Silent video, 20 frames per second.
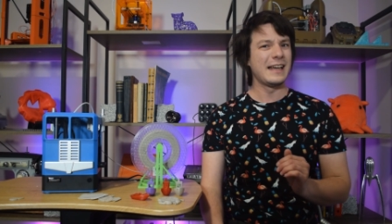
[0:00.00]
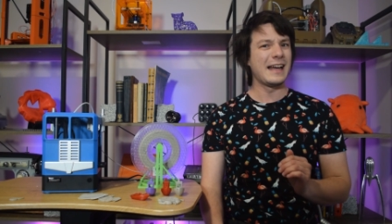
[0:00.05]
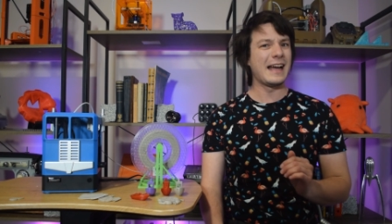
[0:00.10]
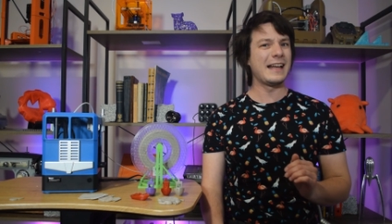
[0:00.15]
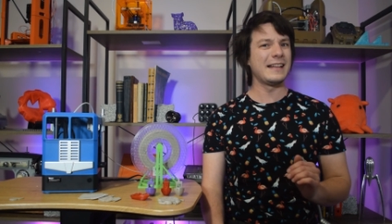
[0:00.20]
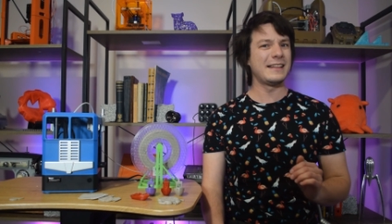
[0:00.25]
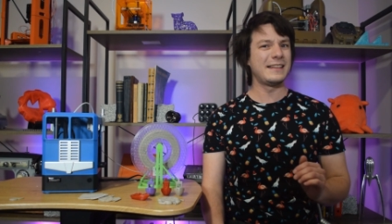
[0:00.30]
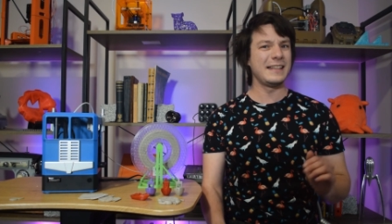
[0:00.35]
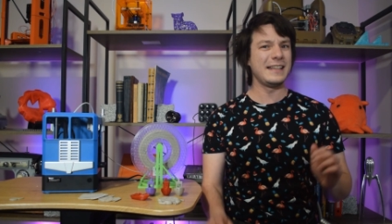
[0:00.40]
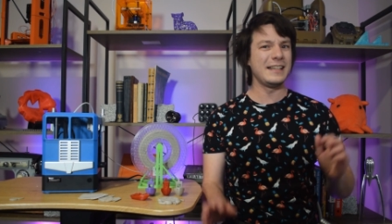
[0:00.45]

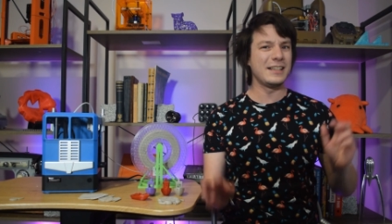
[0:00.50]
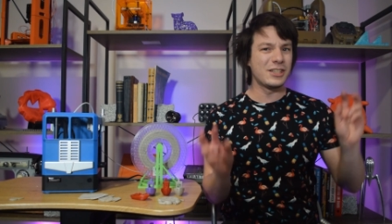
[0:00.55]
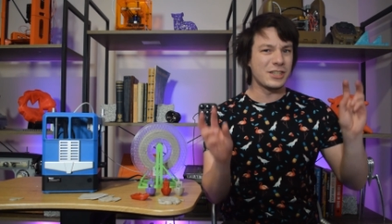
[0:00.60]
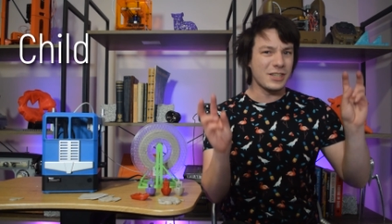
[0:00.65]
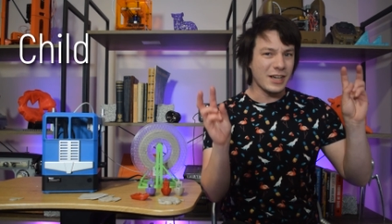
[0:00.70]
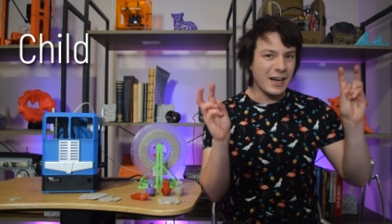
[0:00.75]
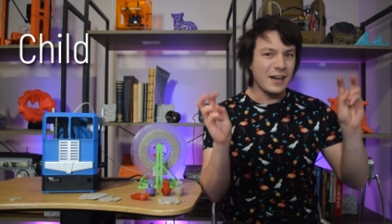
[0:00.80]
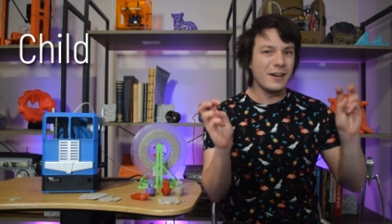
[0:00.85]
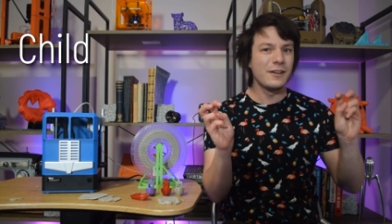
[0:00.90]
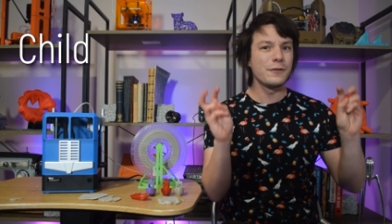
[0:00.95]
at the
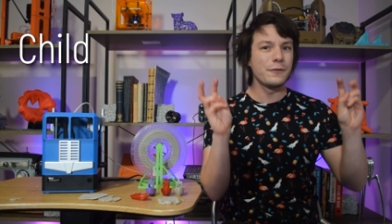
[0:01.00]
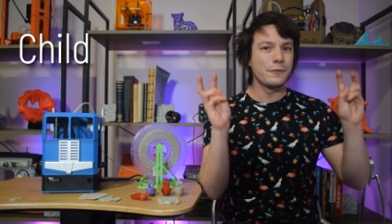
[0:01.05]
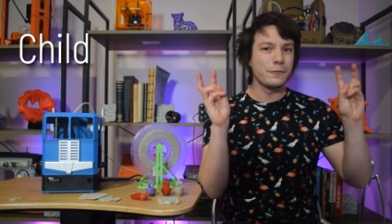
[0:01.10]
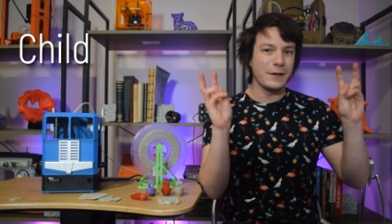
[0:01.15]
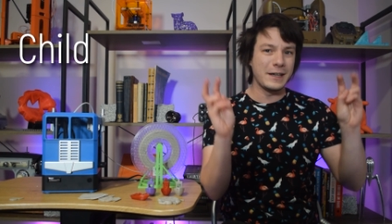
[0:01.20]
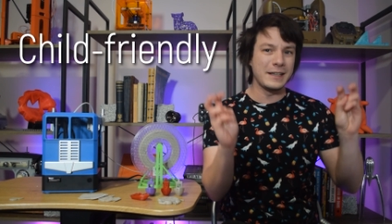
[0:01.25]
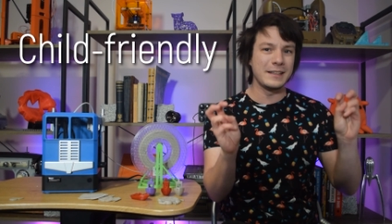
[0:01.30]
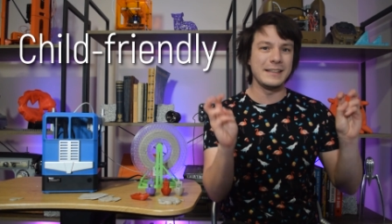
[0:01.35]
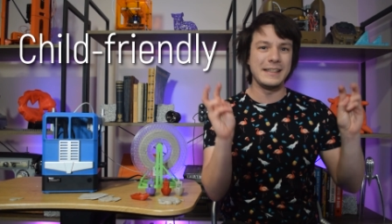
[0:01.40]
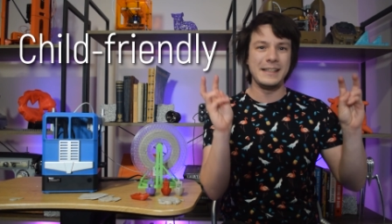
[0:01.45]

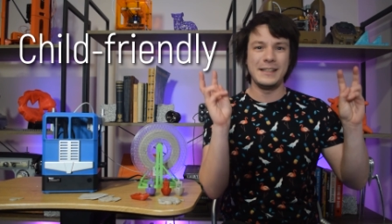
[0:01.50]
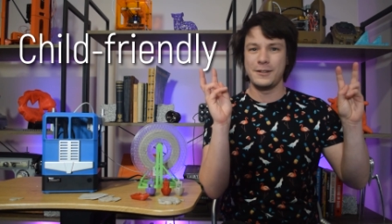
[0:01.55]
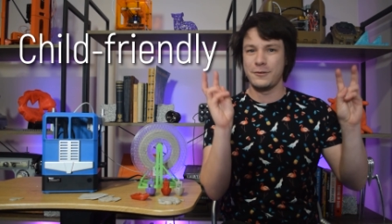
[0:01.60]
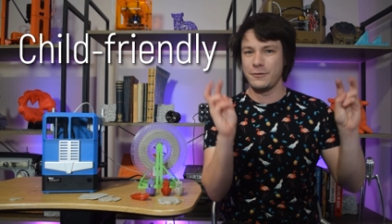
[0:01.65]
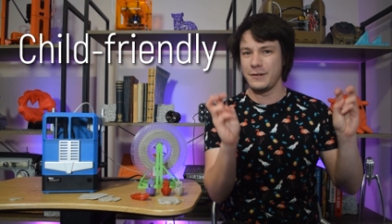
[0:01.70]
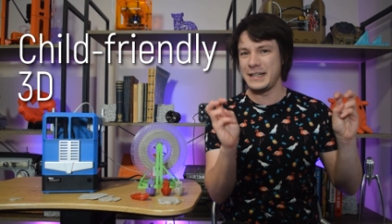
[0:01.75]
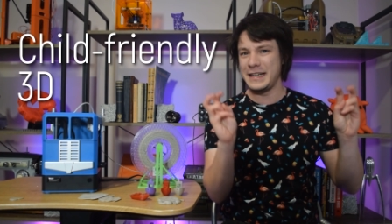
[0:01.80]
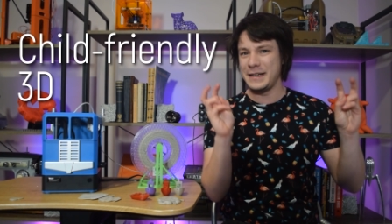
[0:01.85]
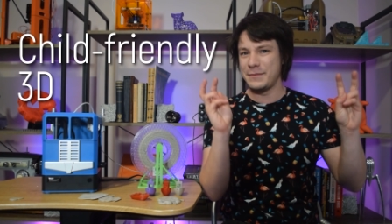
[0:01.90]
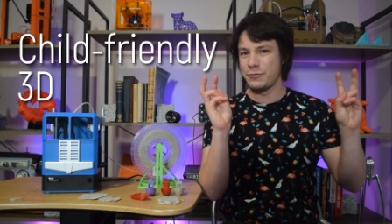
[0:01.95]
child-friendly
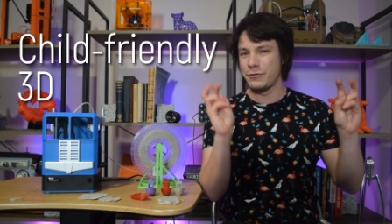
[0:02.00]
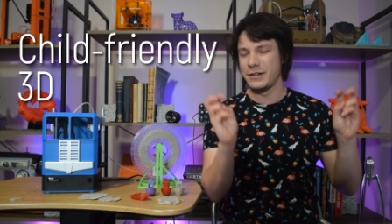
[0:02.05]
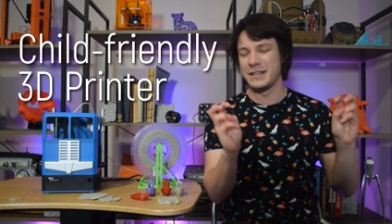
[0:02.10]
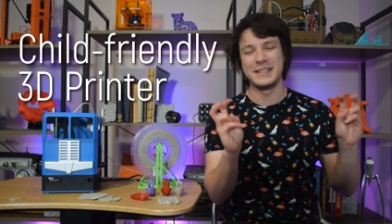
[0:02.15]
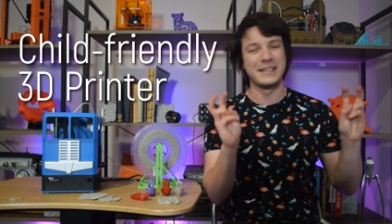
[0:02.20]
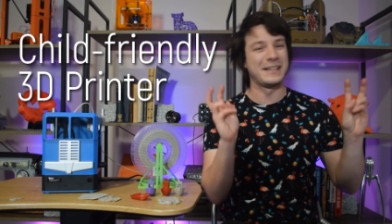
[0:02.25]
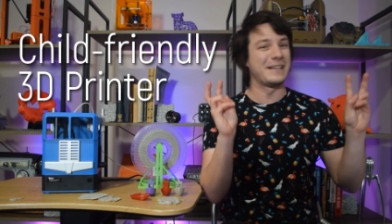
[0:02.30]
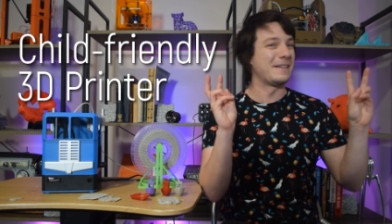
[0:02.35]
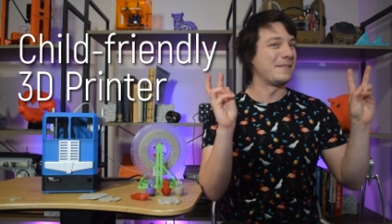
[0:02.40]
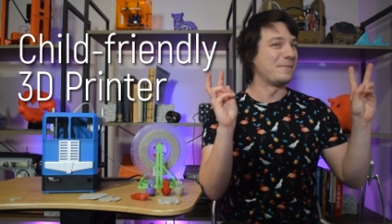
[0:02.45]
3D
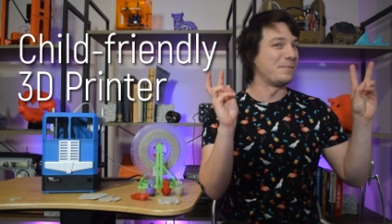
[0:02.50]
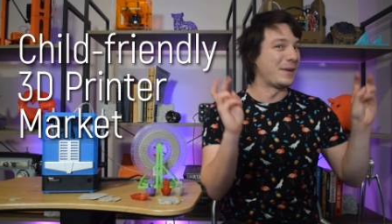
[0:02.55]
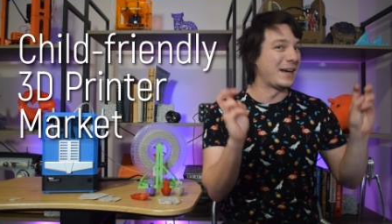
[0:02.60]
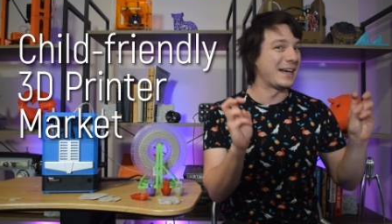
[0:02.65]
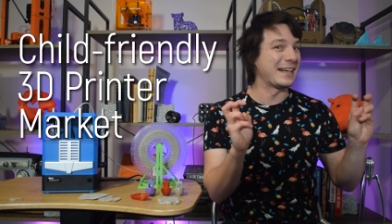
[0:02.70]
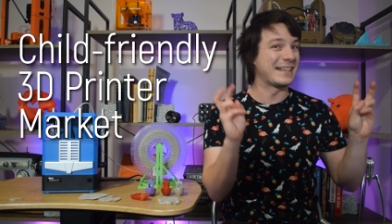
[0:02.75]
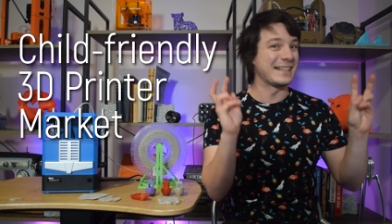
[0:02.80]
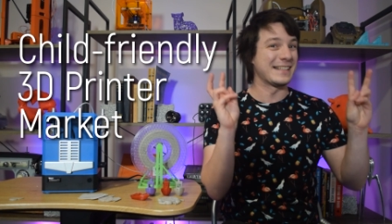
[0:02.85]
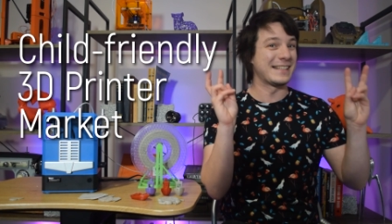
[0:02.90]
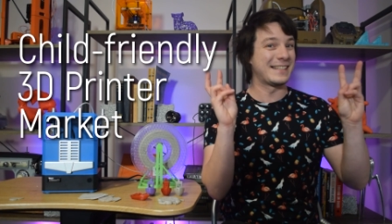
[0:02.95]
printer
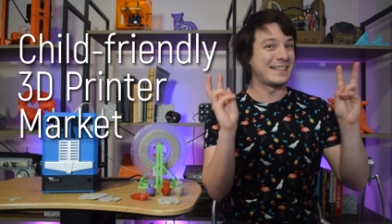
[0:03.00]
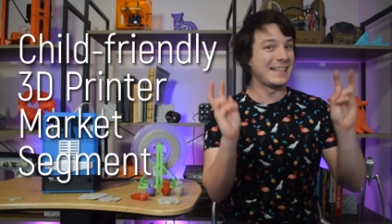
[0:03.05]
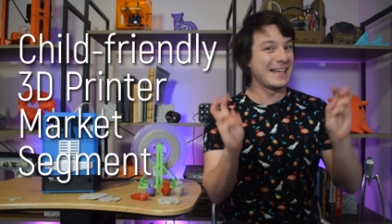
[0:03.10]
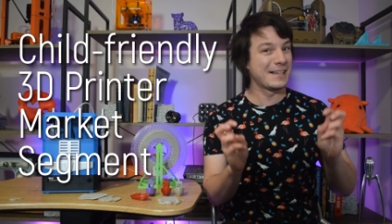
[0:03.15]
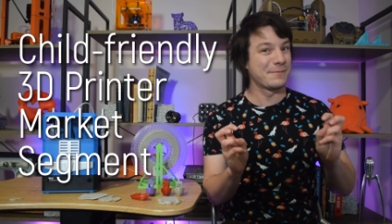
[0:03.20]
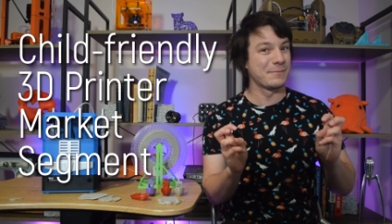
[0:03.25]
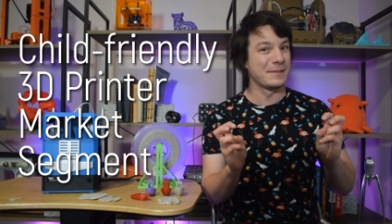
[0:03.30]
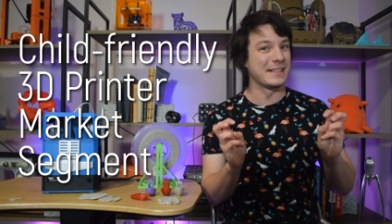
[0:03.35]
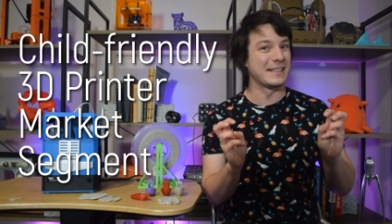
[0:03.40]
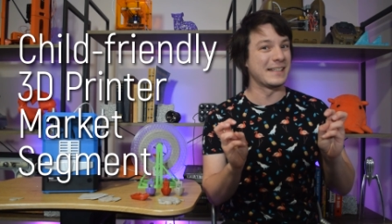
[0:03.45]
market
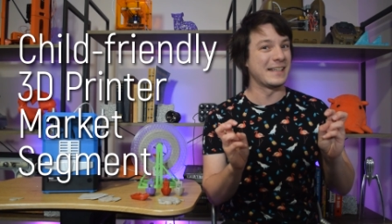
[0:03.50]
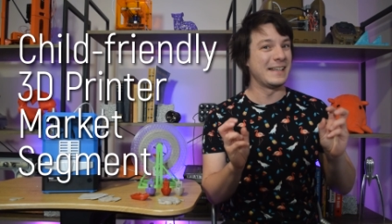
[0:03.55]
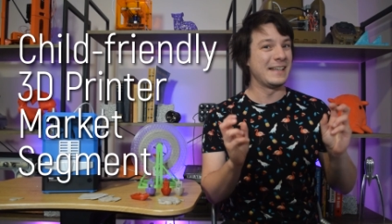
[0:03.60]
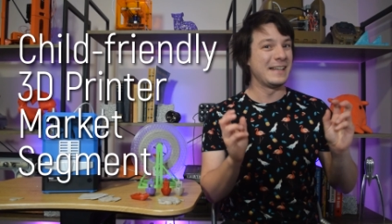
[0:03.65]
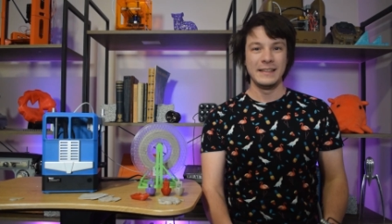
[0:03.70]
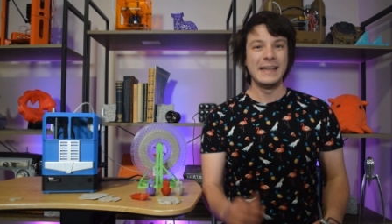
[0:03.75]
segment.